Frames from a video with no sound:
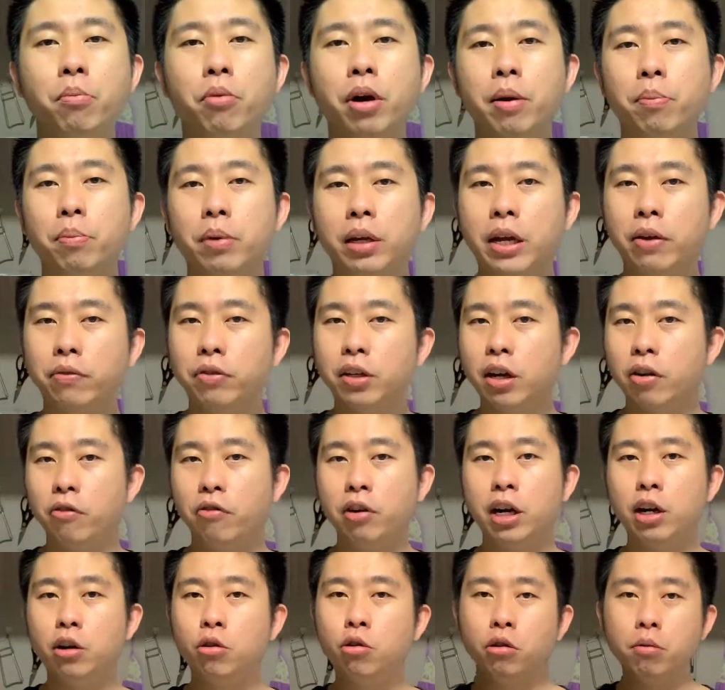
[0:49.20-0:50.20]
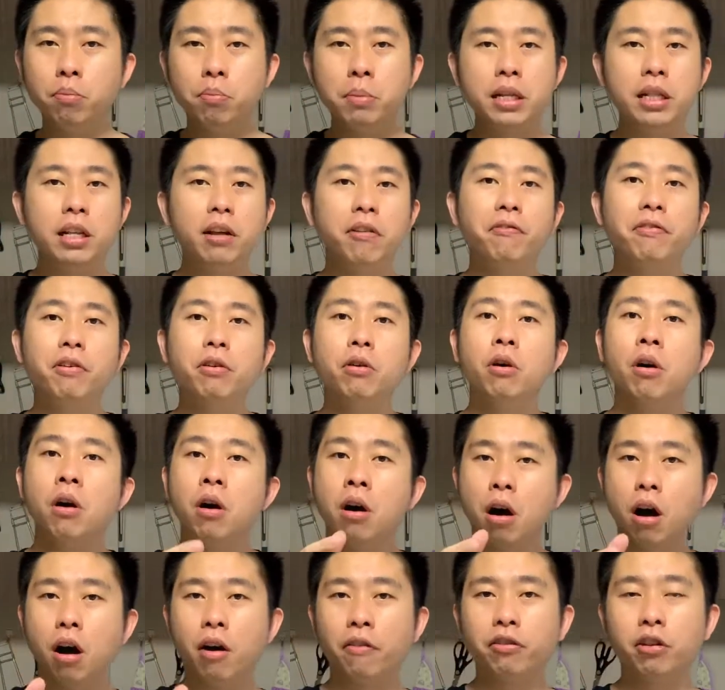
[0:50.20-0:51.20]
rib gives it a really good meaty feel
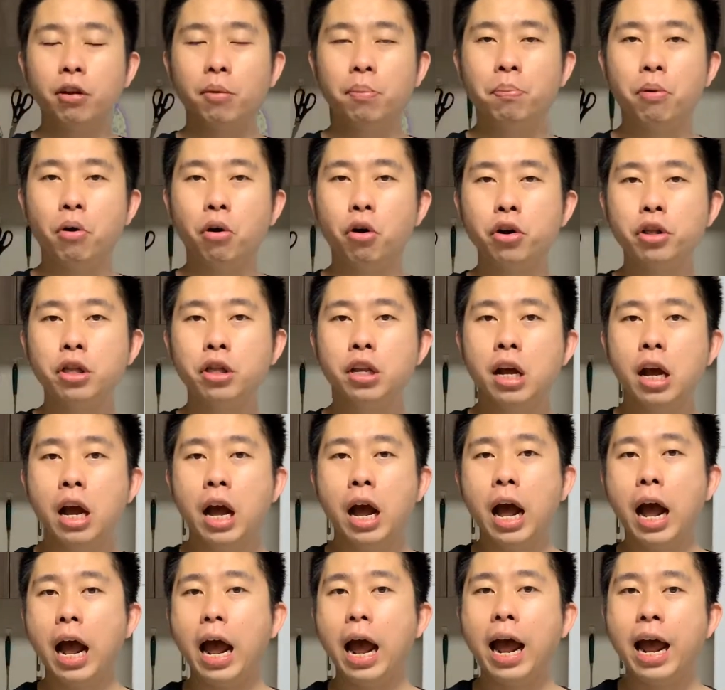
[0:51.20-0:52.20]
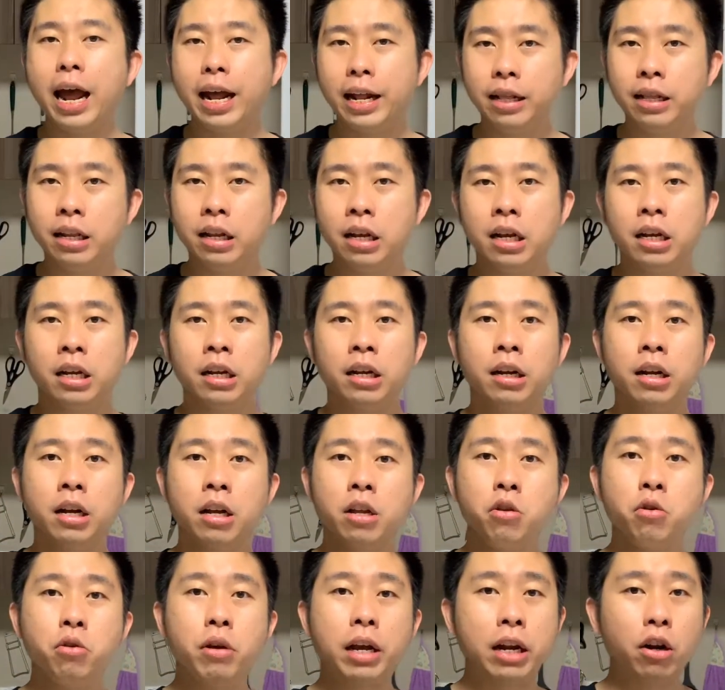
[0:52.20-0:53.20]
of the bone, and
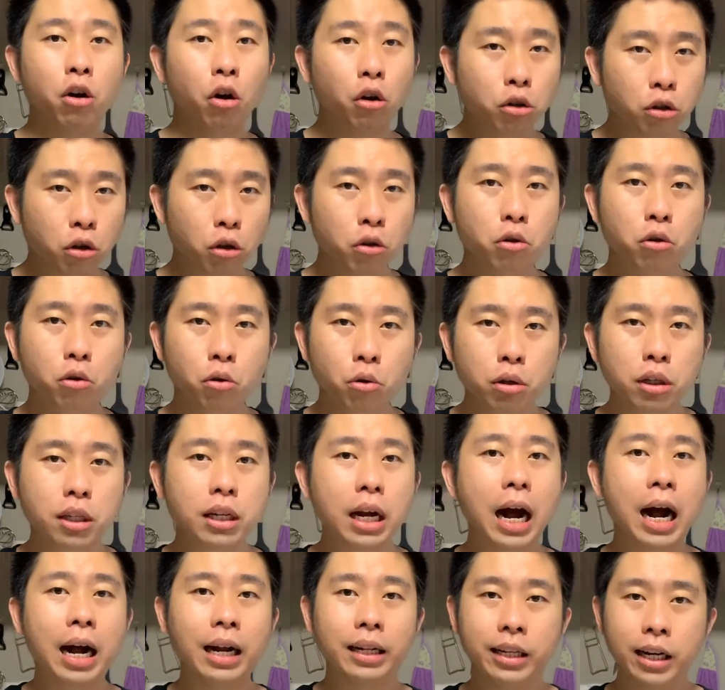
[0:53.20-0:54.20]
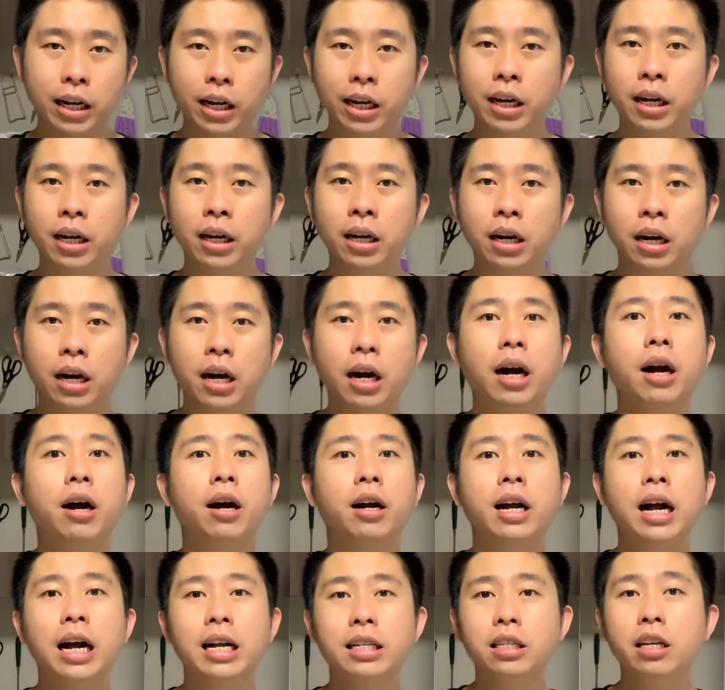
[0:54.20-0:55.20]
you can also use other
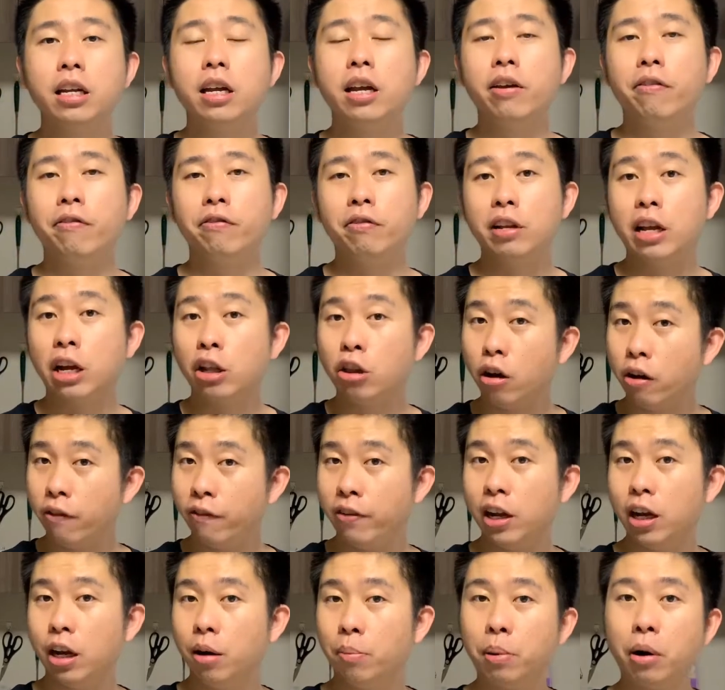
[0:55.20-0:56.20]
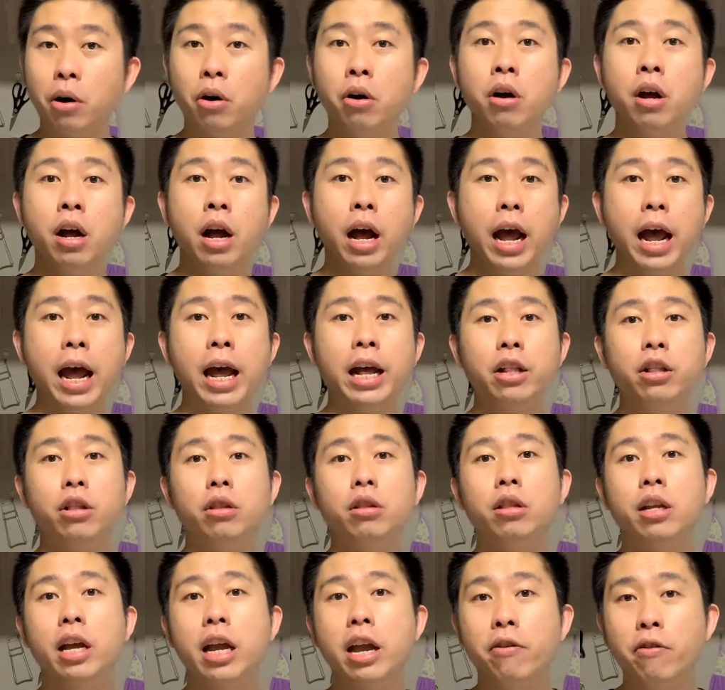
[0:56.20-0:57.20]
cuts if they're not available at
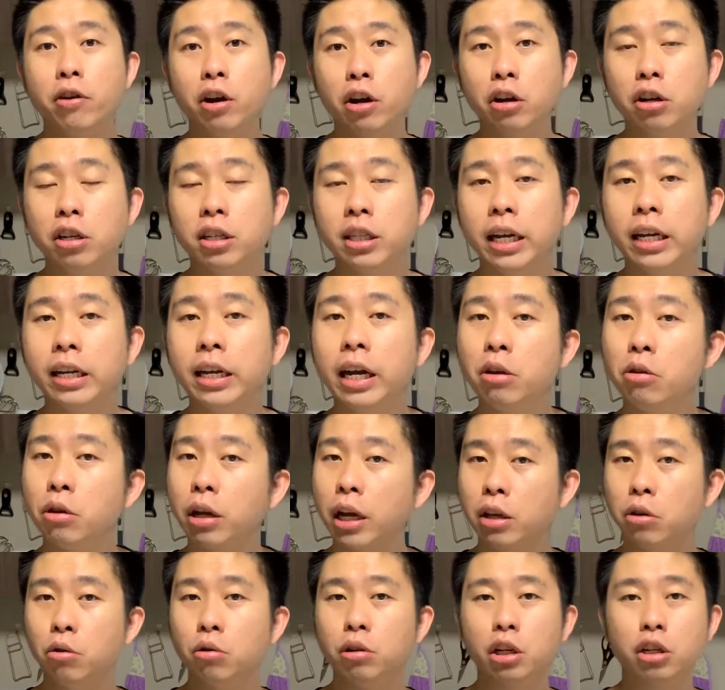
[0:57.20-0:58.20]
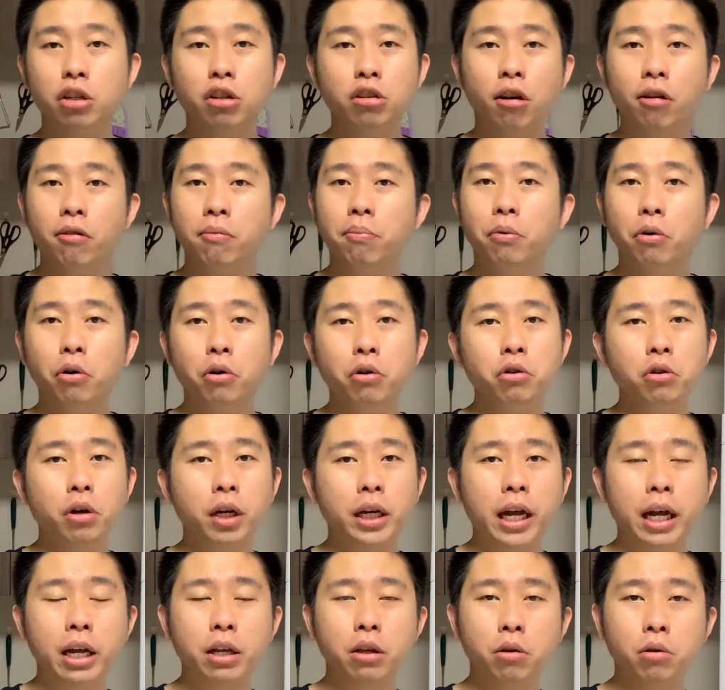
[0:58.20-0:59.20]
the area you're staying at. You can use the soft bone, you
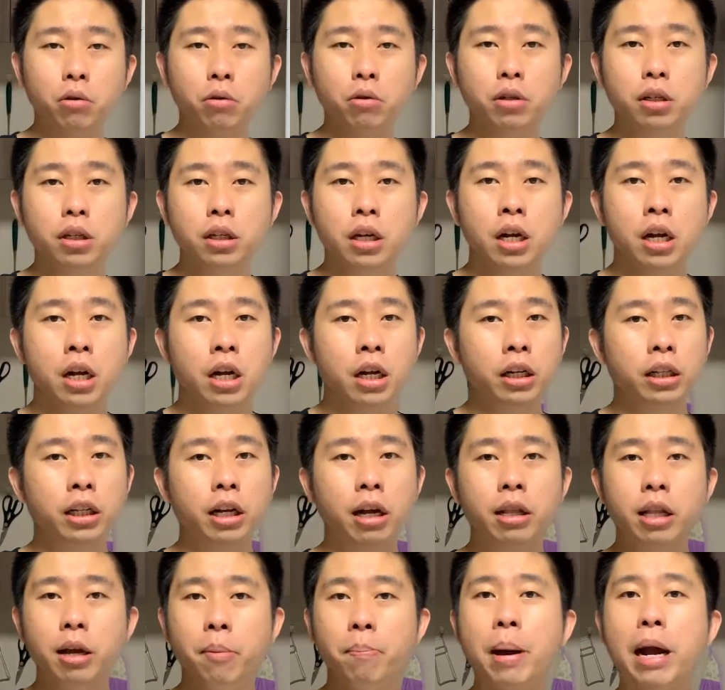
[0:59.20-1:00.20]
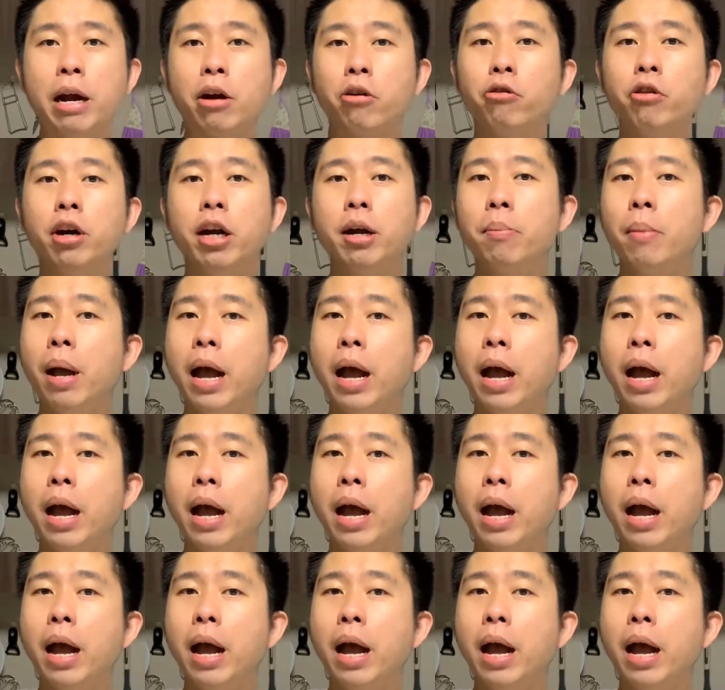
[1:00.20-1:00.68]
can use the back rib